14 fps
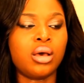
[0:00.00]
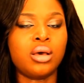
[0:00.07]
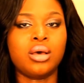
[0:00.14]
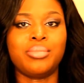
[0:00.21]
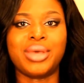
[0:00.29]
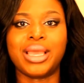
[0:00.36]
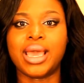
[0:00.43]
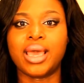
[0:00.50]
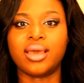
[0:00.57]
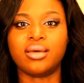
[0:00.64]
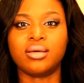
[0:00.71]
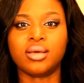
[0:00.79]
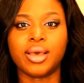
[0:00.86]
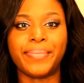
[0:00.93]
Um, I
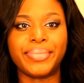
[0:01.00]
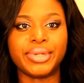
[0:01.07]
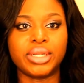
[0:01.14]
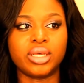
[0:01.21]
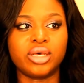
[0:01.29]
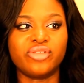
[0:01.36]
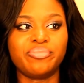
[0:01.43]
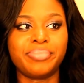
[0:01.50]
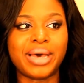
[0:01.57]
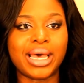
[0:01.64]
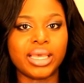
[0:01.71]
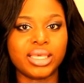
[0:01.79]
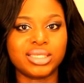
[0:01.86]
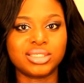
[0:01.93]
got a couple of
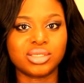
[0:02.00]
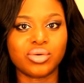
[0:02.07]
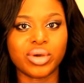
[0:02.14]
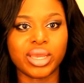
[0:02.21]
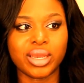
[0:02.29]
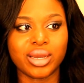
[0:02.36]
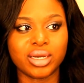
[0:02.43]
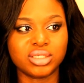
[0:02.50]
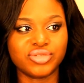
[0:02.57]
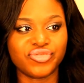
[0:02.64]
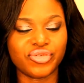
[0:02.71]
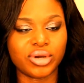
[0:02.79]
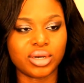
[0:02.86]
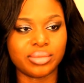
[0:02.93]
pocket squares
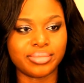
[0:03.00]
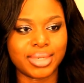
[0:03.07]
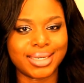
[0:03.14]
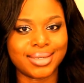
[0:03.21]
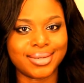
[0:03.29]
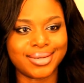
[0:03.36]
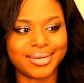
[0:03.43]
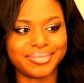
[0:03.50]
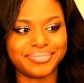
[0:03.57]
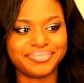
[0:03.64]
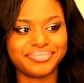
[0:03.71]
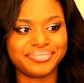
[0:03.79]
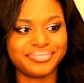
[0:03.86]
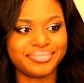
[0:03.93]
from um,